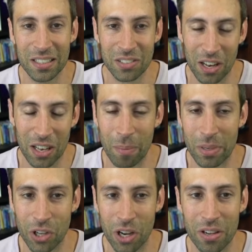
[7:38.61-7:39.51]
So let me
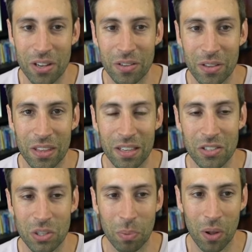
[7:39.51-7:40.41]
show you the
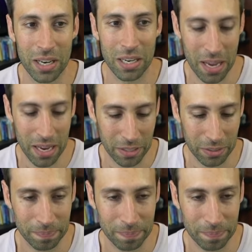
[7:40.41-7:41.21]
supply and demand.